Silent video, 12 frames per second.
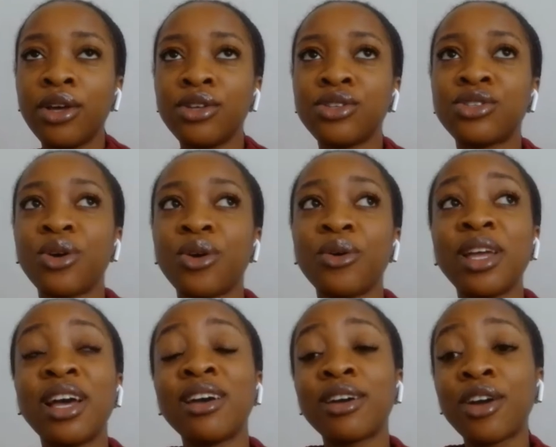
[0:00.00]
So
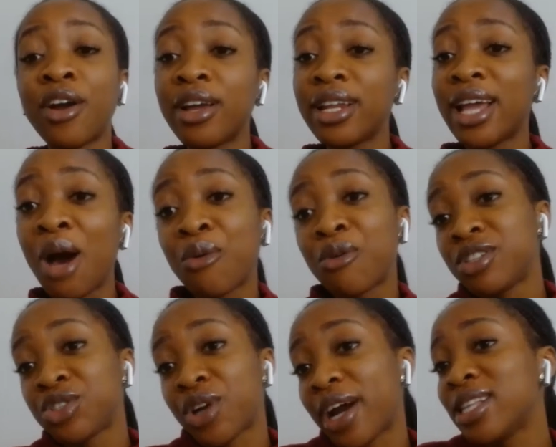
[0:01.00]
currently how we're
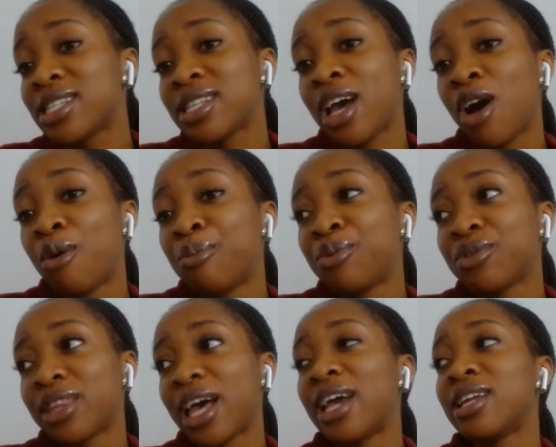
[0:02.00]
trying to
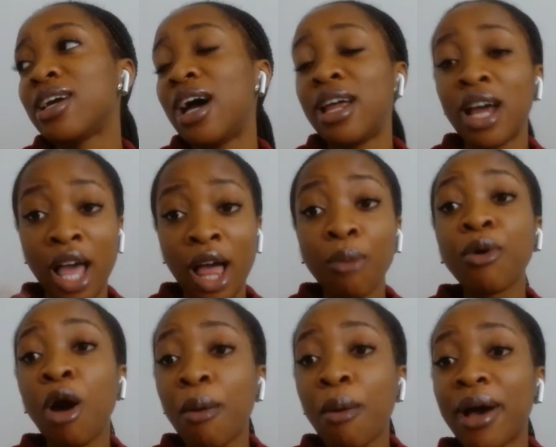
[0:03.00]
help
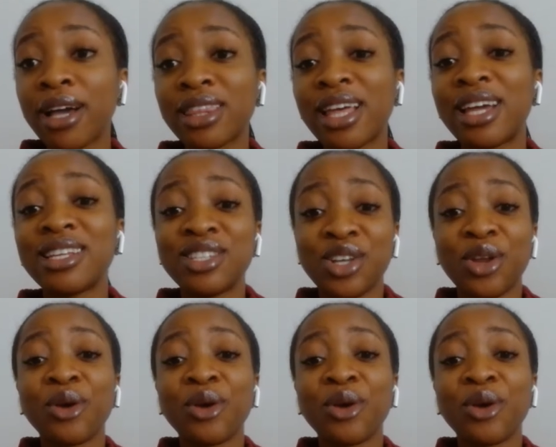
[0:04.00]
combat that is